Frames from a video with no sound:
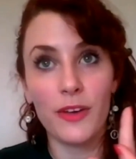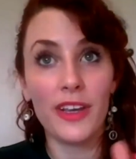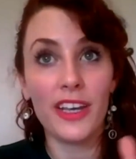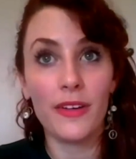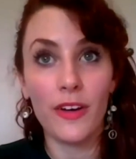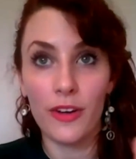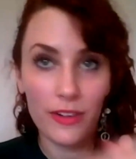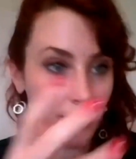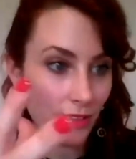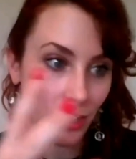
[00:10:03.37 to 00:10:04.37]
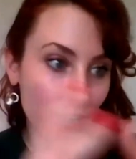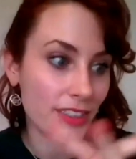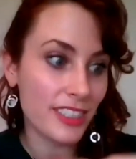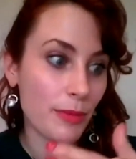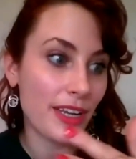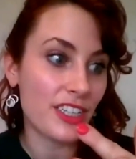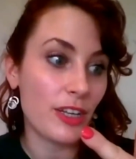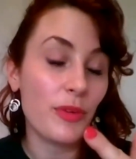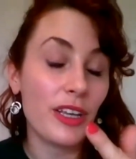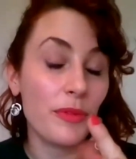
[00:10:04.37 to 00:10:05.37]
that we can, or a currency application
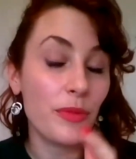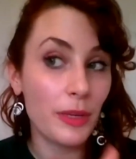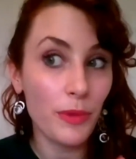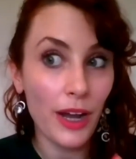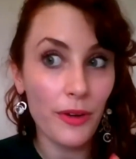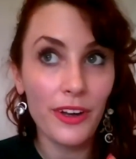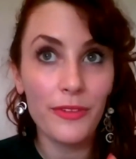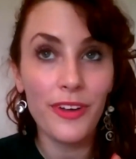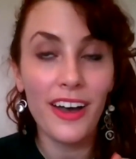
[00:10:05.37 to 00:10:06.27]
that we can be really proud of.